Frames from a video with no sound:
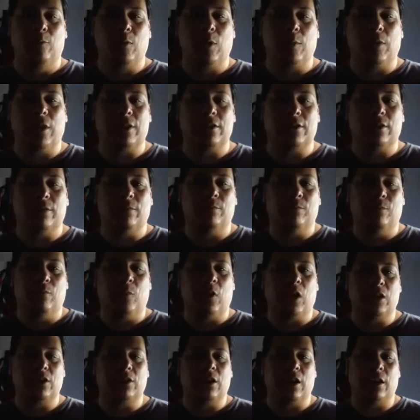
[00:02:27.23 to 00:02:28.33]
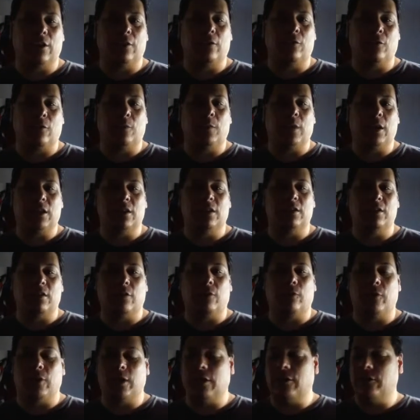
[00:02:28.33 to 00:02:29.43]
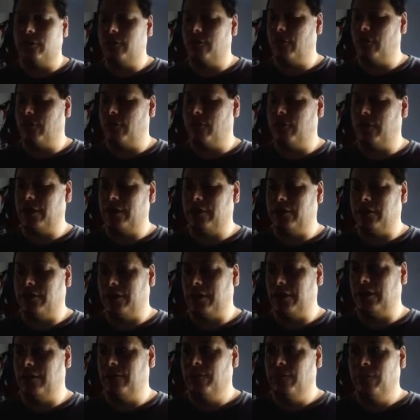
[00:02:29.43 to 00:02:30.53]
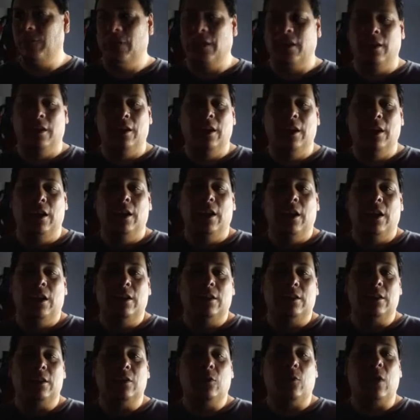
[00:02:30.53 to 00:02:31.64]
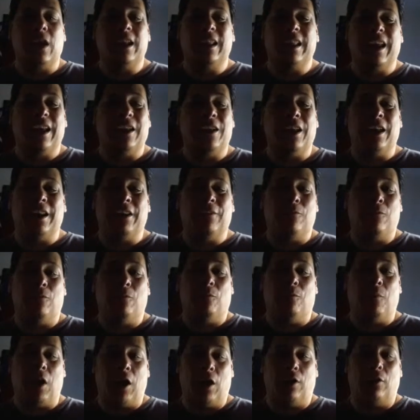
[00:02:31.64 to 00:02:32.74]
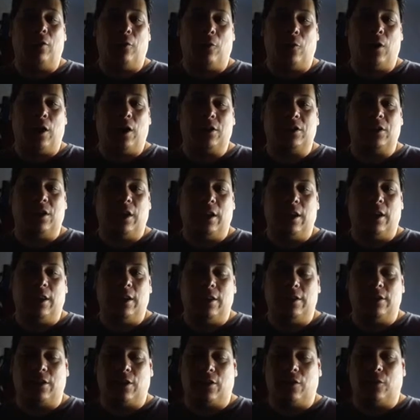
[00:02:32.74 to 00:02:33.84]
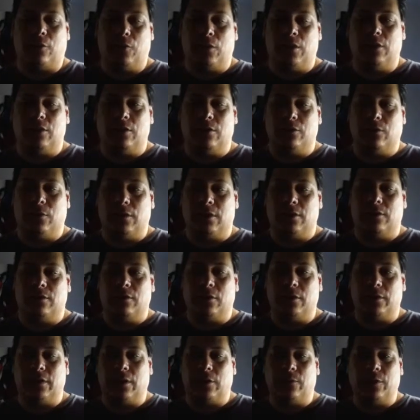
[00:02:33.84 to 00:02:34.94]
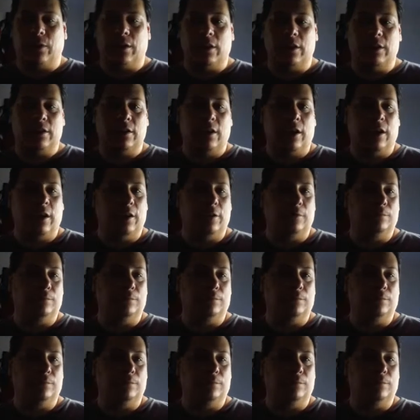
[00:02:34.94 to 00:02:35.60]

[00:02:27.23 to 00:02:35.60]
Maybe I should watch that intro about these other videos real quick so I can see why in the hell I'd even bother watching any of these other ones. What's up with these?